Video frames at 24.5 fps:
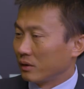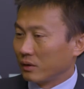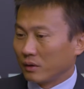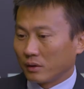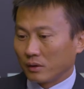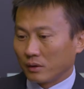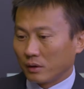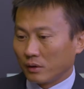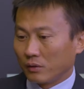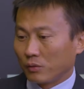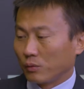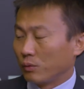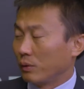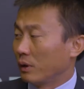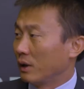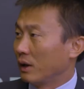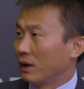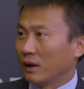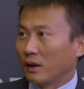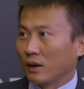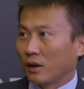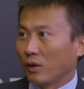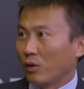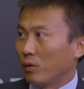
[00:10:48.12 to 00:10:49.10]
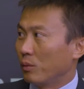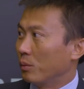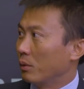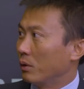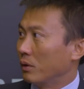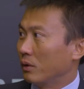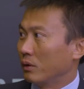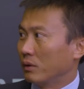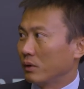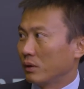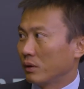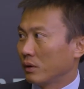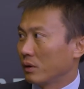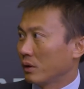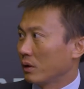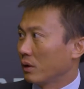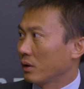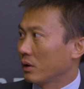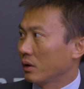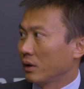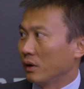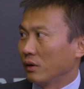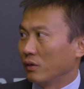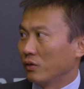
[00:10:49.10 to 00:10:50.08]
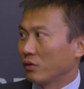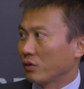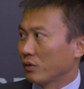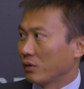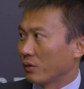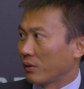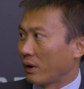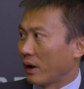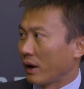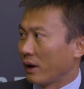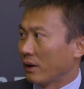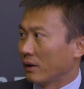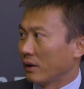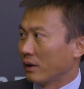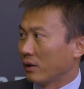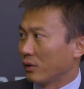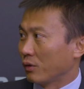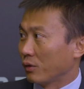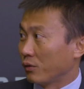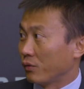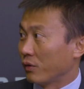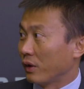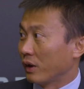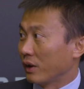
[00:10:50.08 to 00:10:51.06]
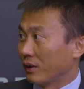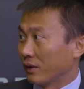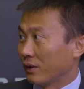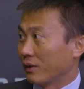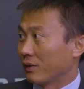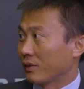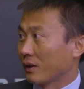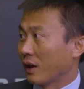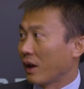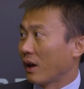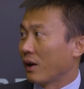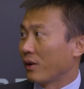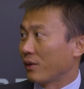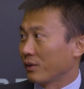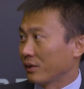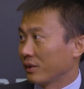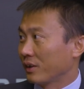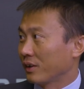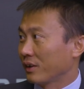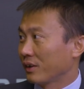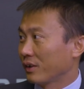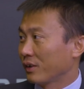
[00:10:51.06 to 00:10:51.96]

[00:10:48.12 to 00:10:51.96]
You know, it's really global issue, right, there to figure this out.